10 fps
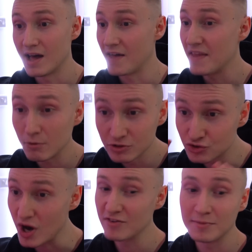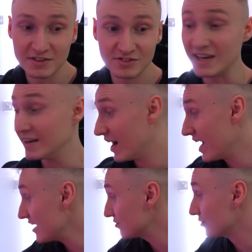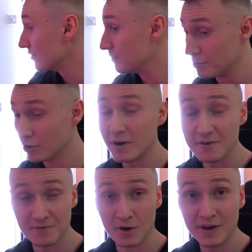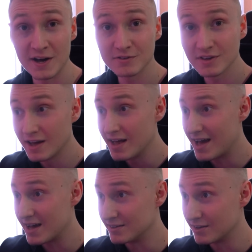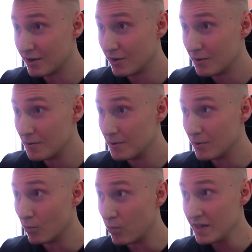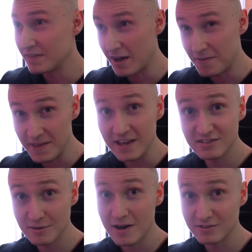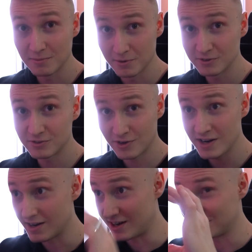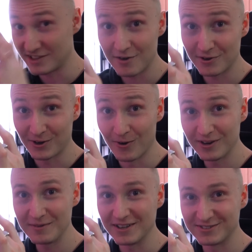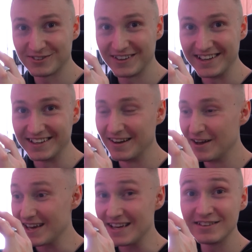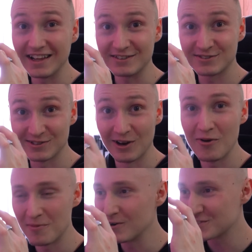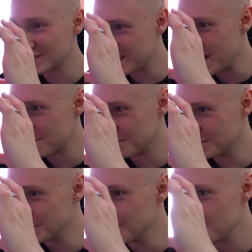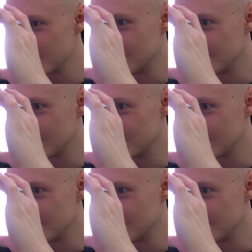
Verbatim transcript: And that was driving me insane. I had to pull my phone out and when I think it's about to blue screen, I start recording my screen in like slow motion camera view.